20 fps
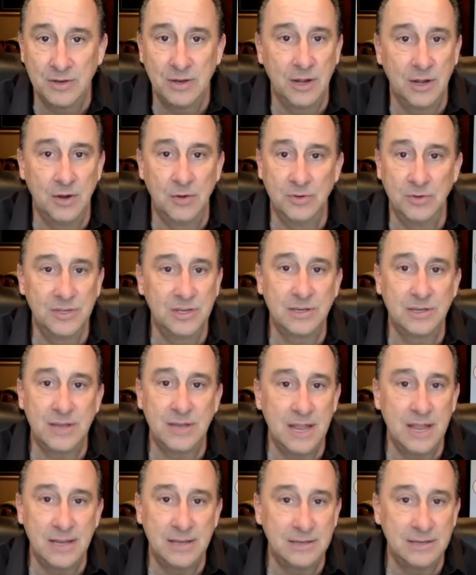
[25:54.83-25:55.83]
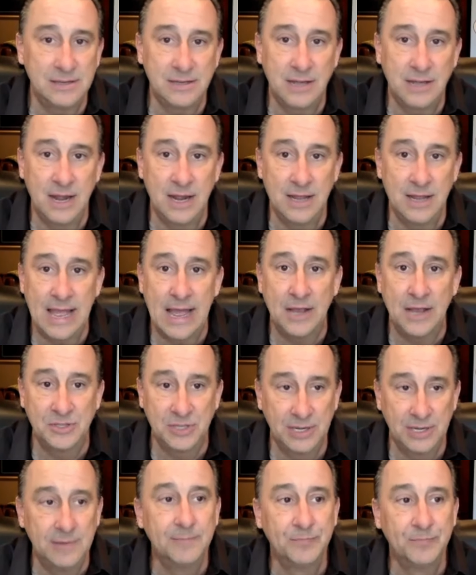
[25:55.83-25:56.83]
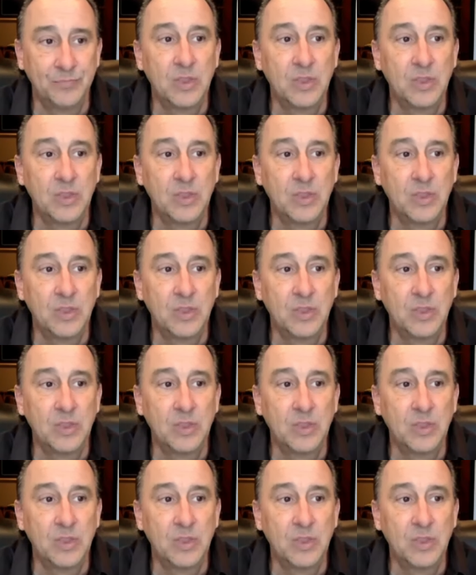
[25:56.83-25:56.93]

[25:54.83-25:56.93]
you know, 68, 69,000.